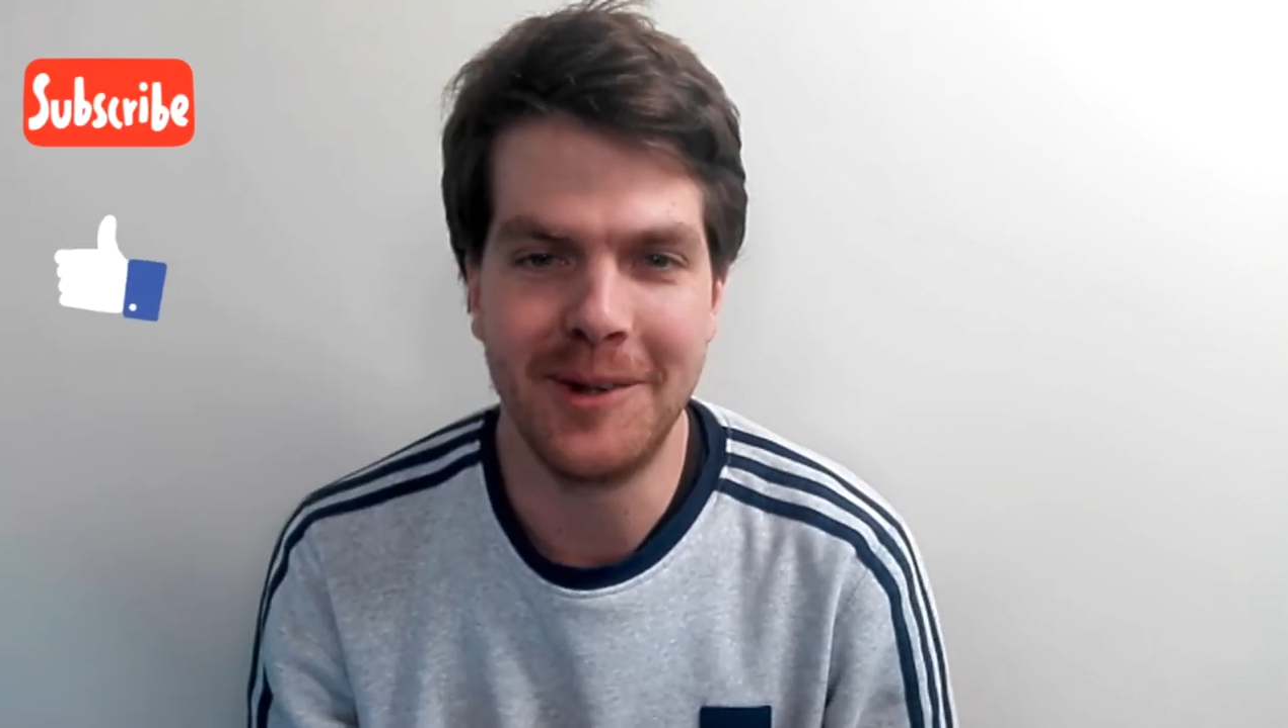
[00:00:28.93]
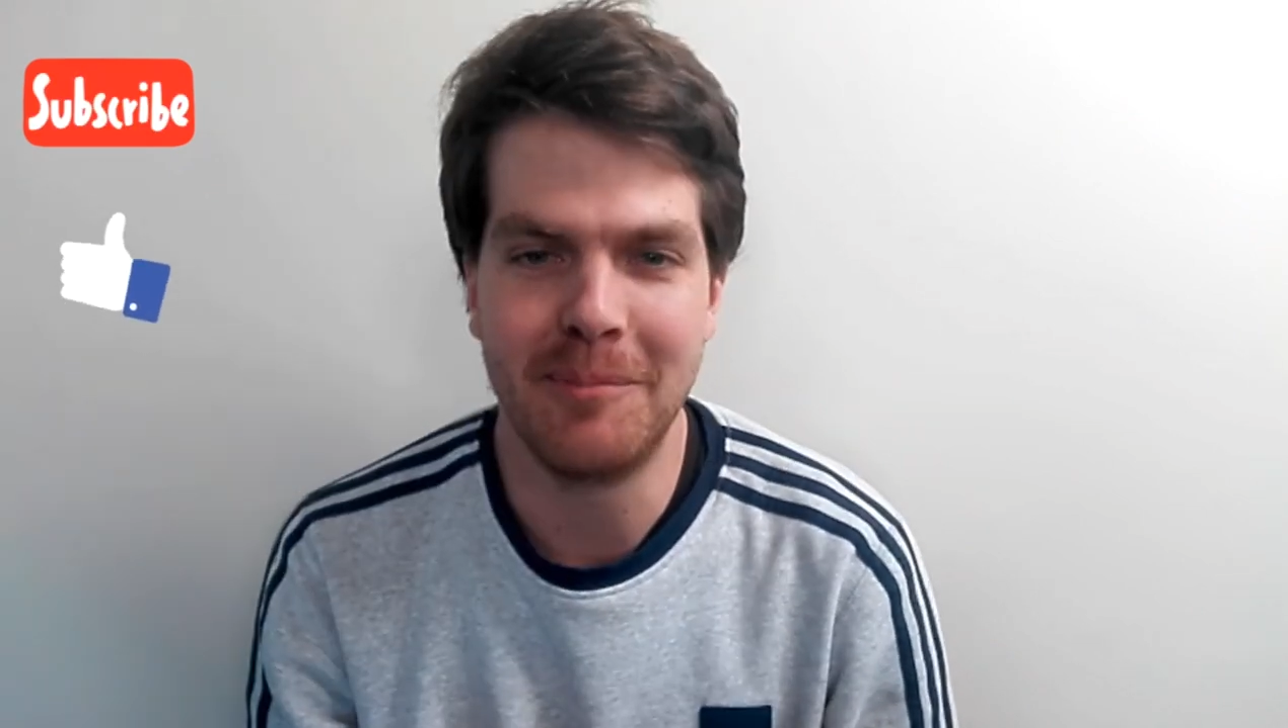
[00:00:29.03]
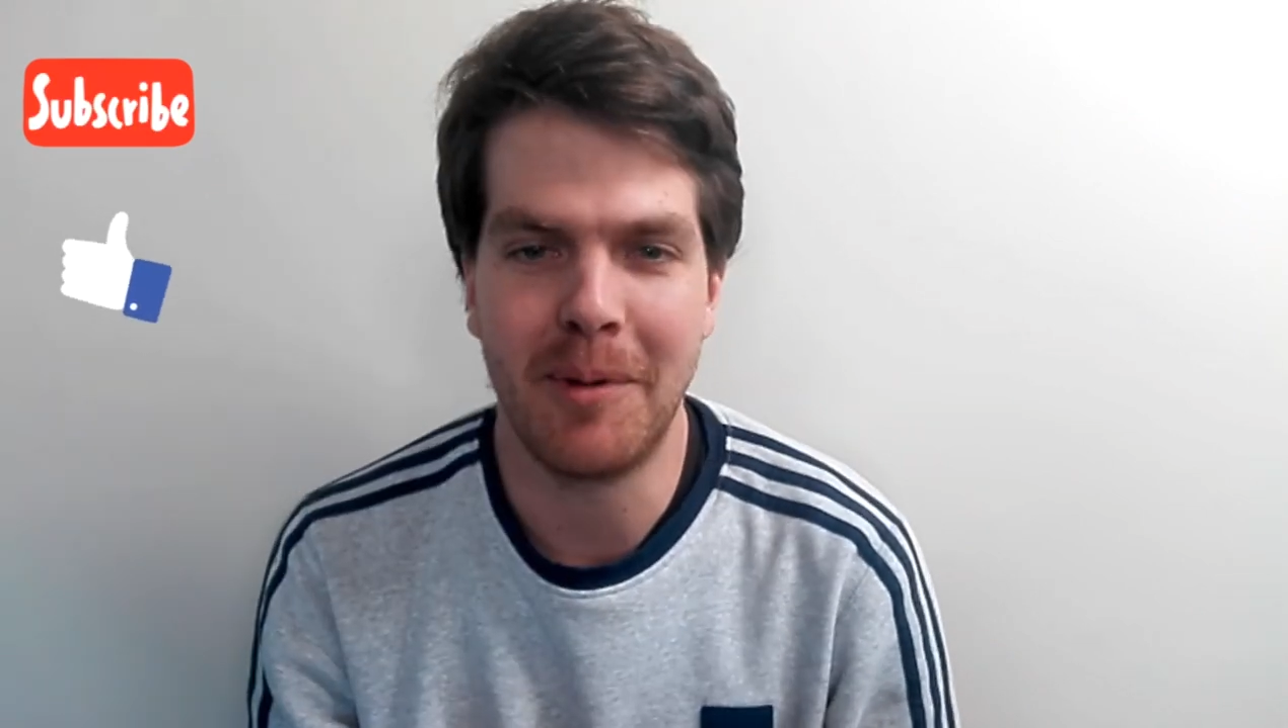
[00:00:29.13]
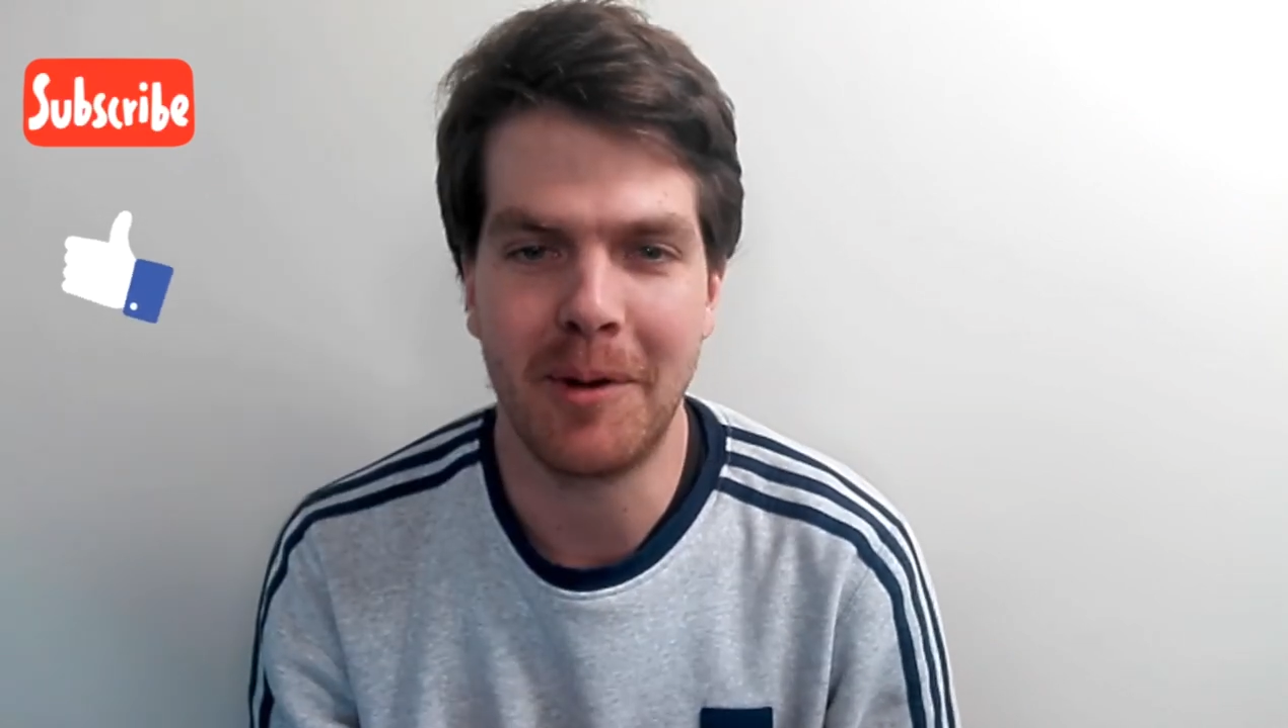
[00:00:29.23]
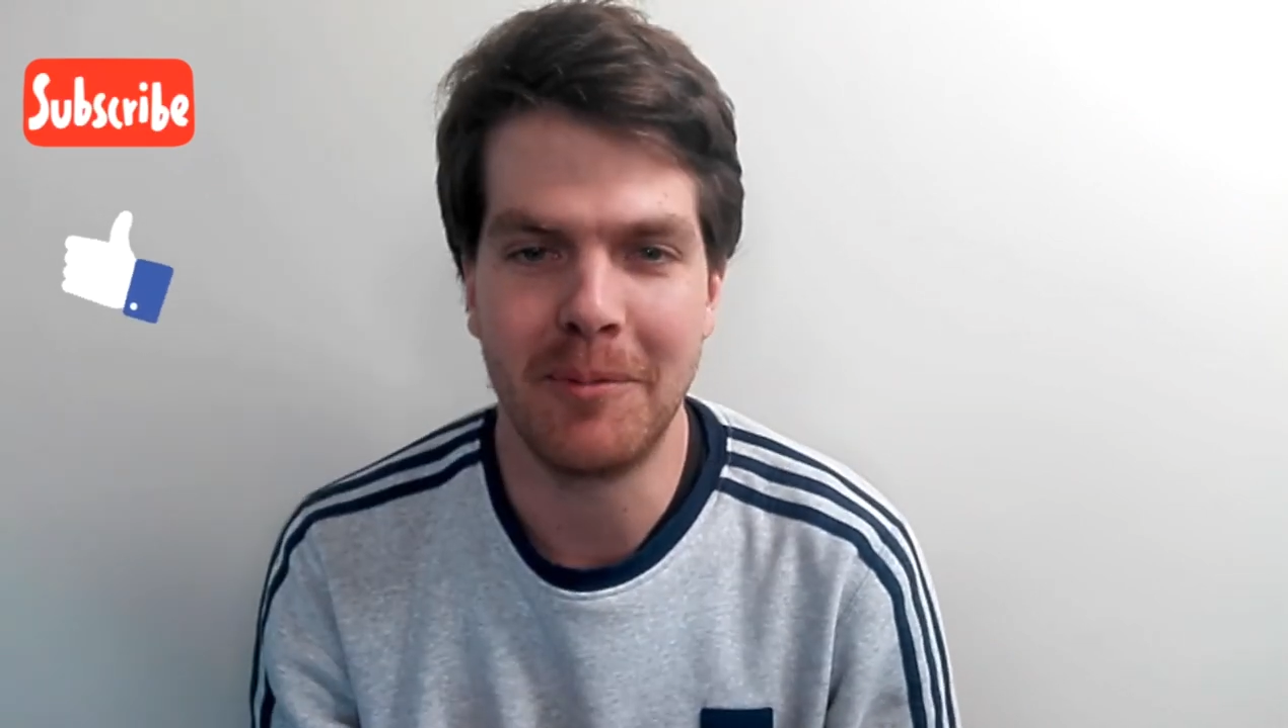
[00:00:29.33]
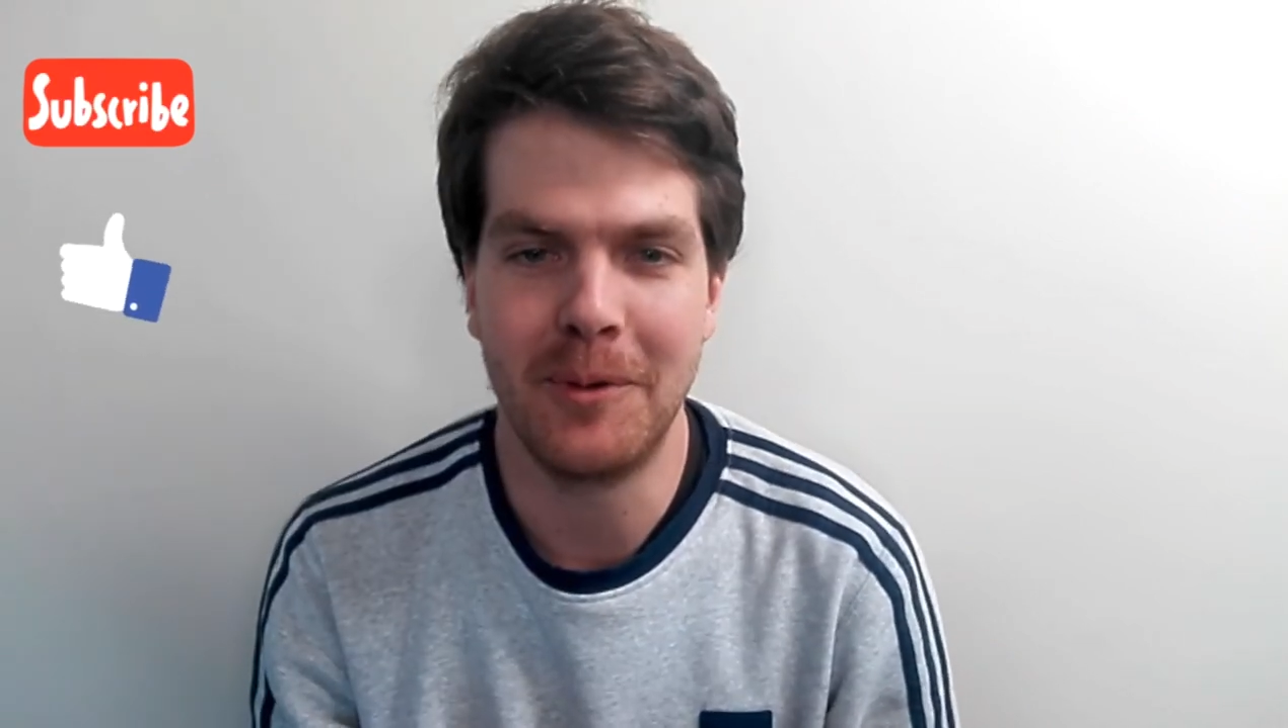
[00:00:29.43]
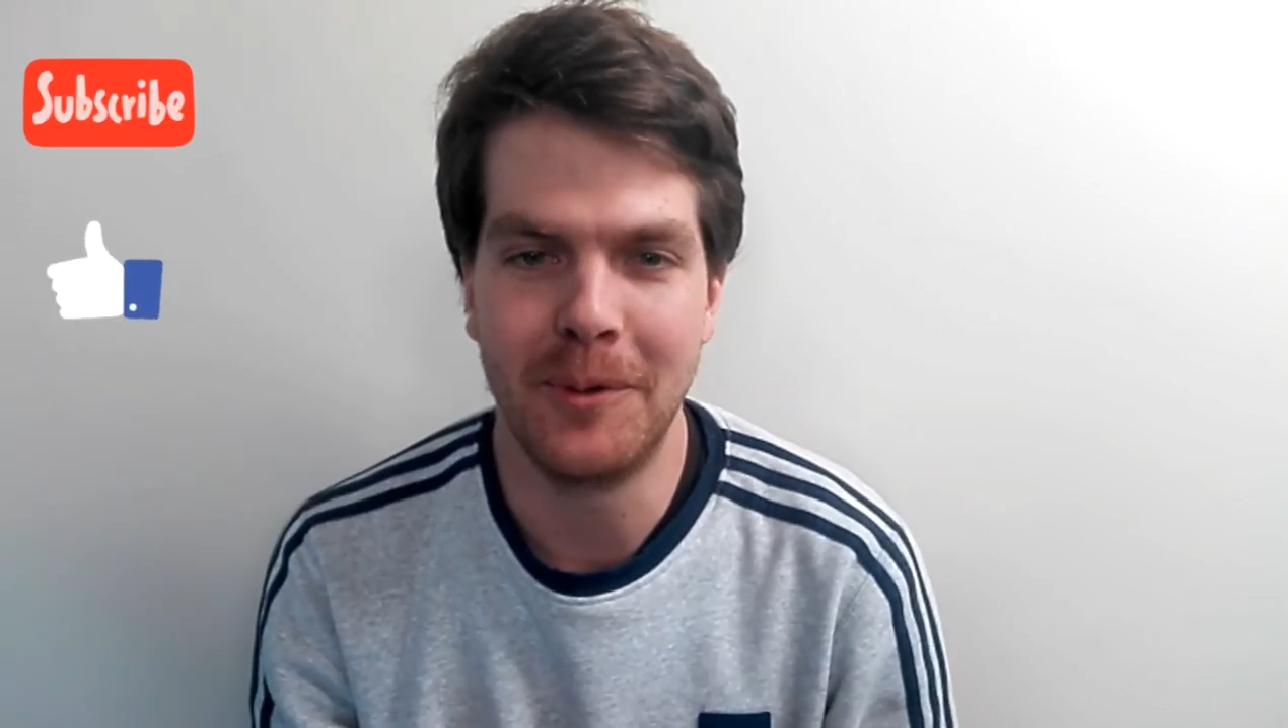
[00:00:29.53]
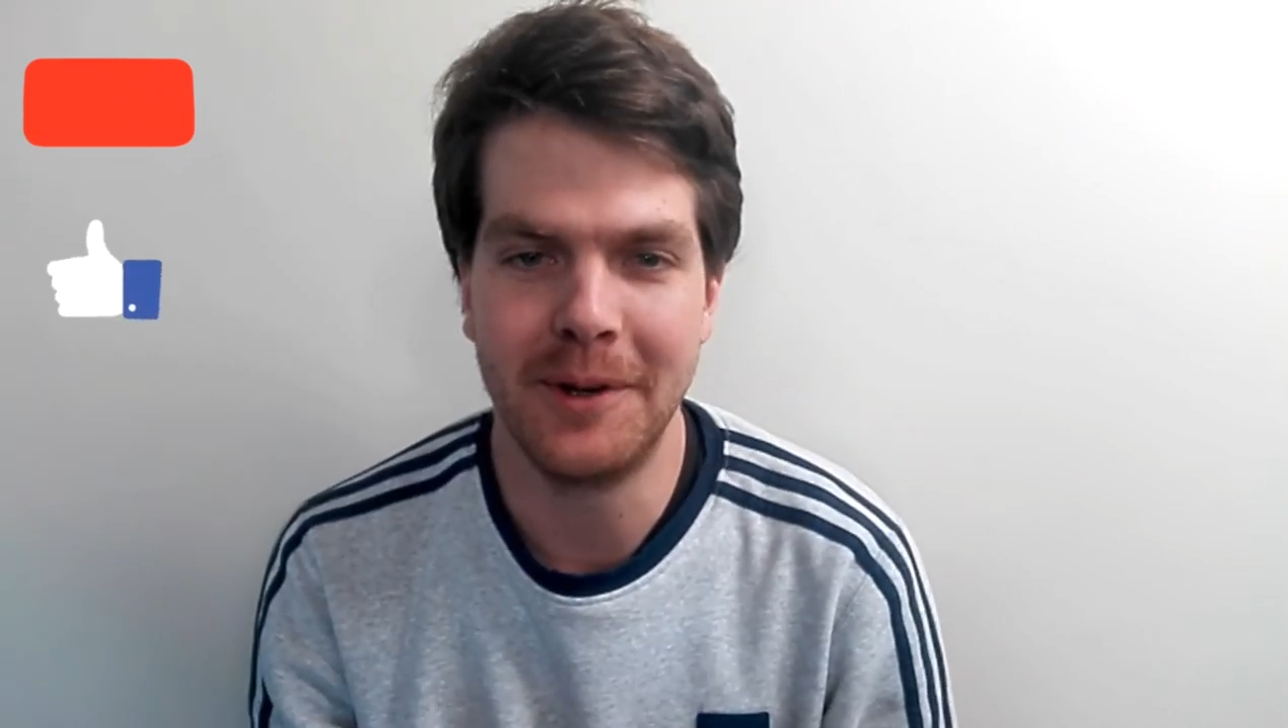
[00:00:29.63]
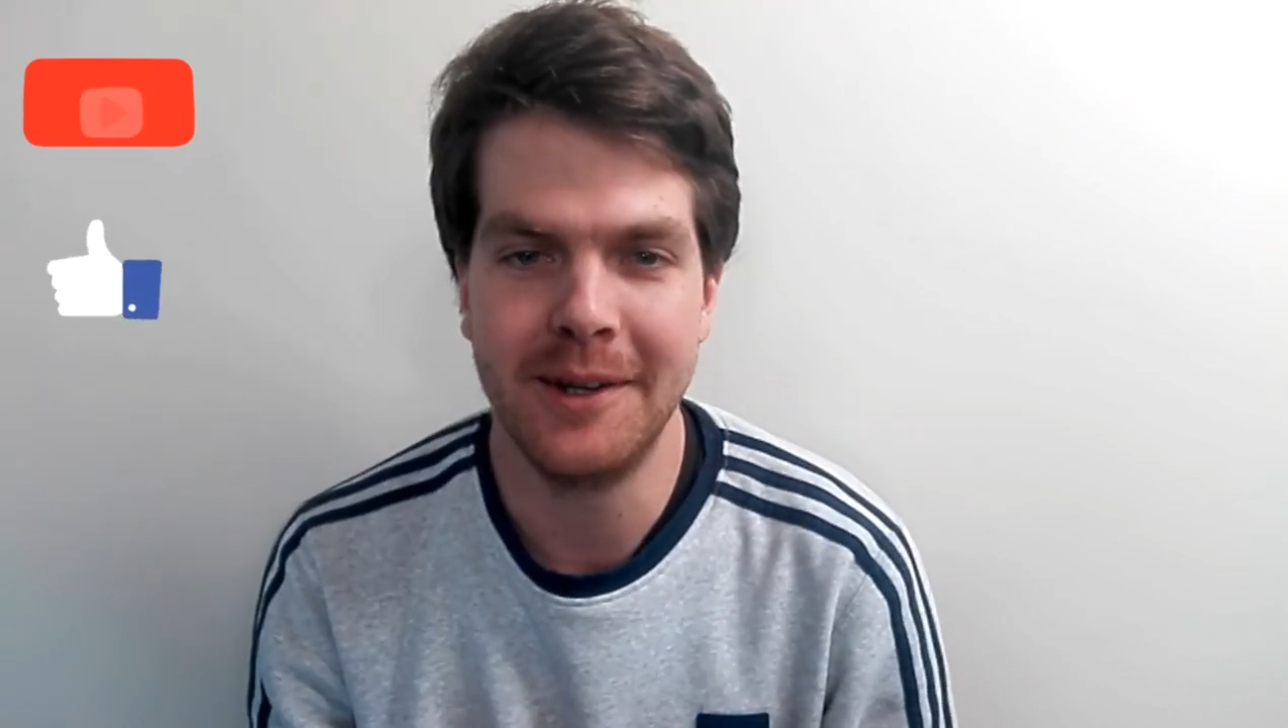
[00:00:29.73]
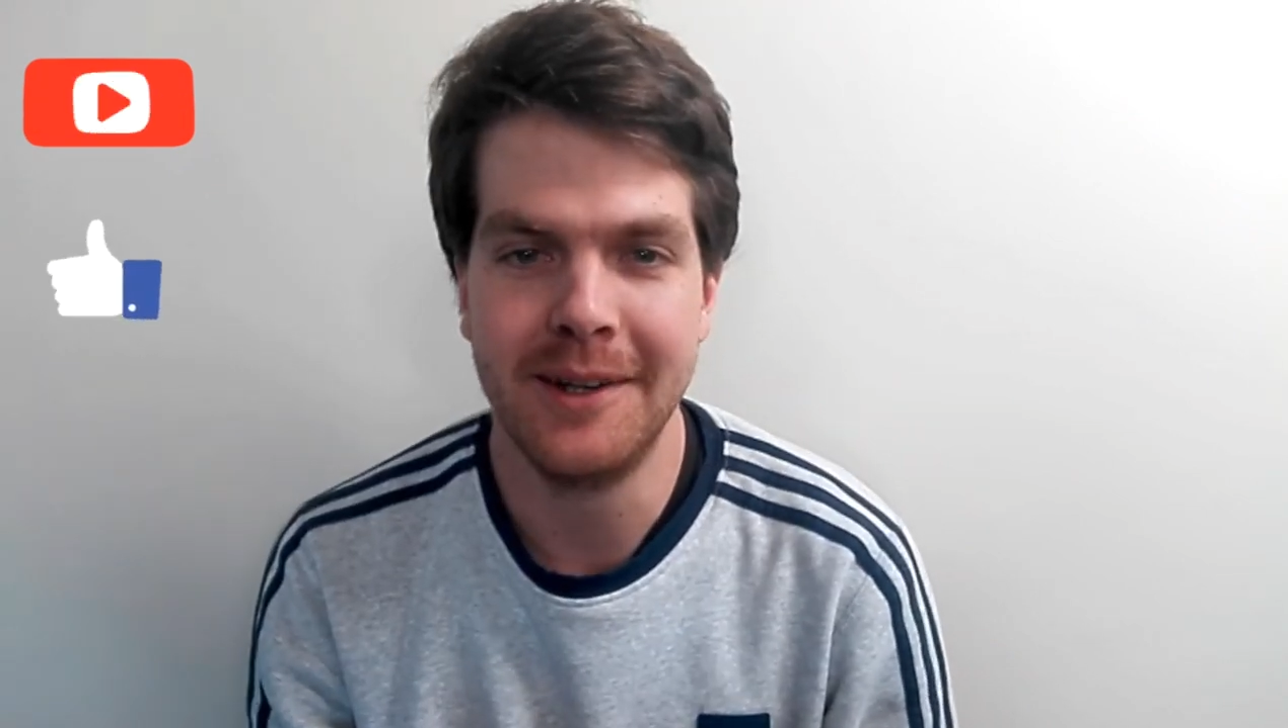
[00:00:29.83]
in the bottom
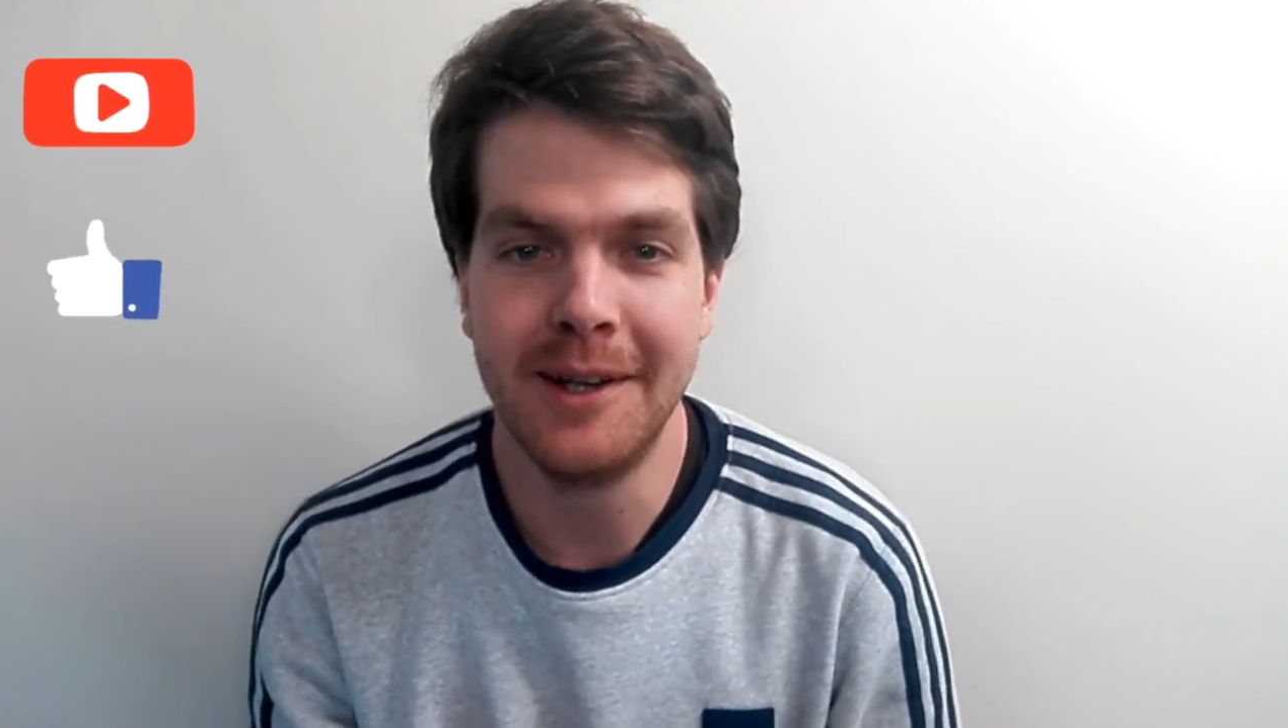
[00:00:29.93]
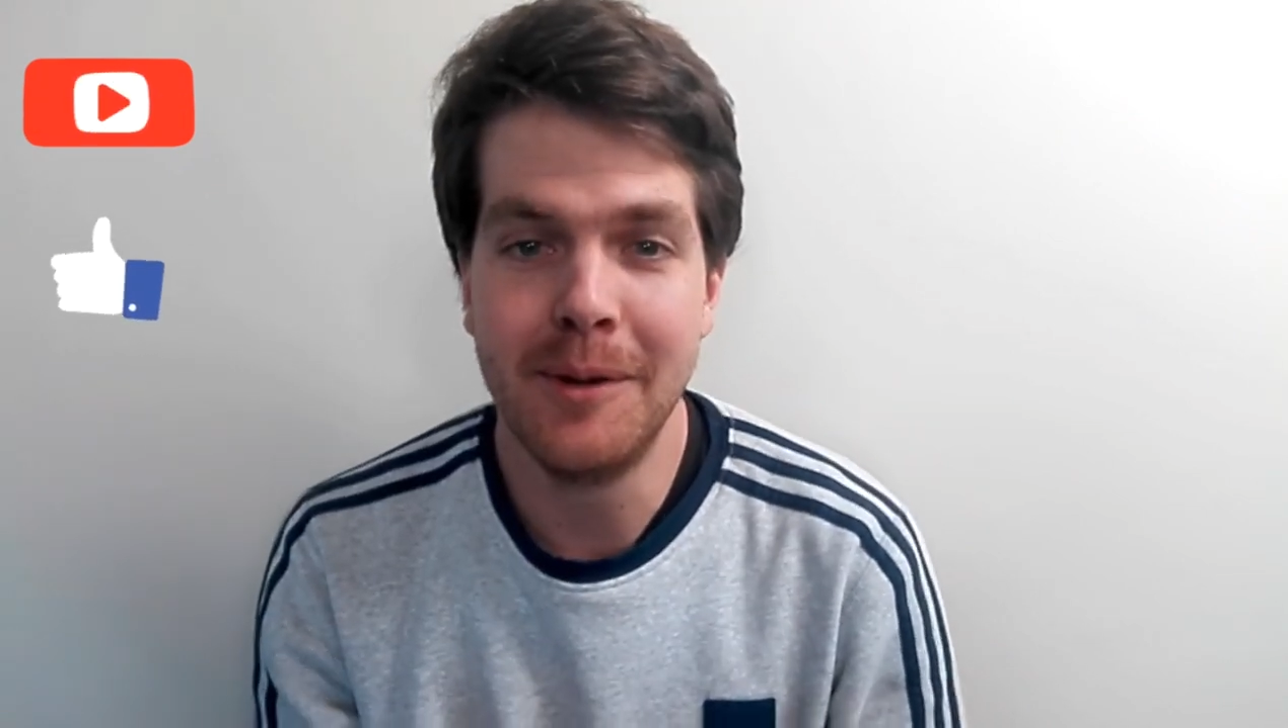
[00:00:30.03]
corner